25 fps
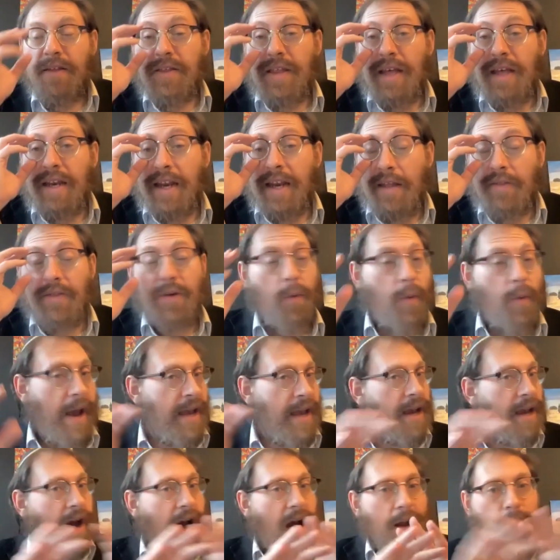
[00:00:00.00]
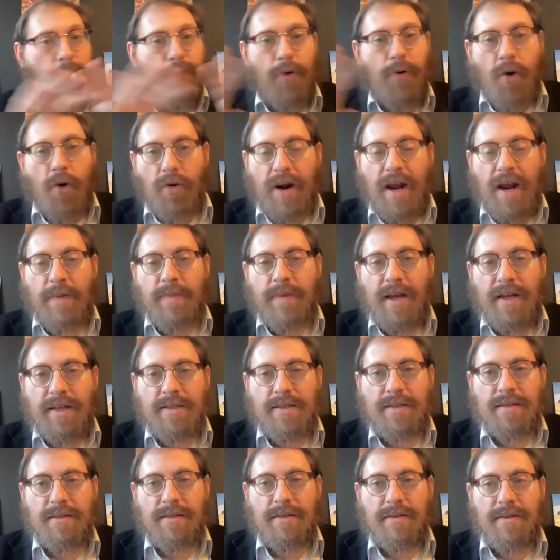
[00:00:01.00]
then the way God programmed
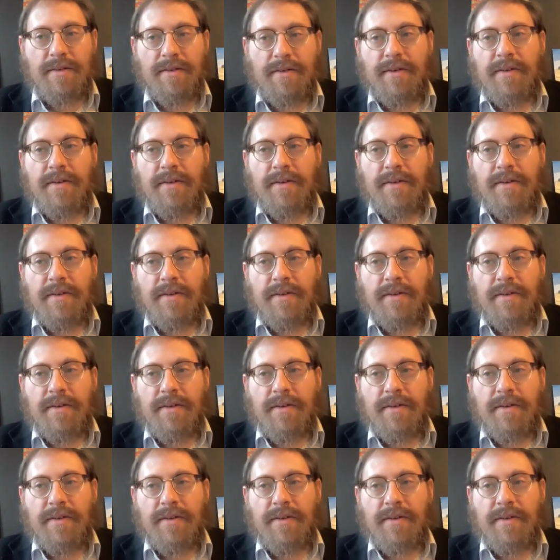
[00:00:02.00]
us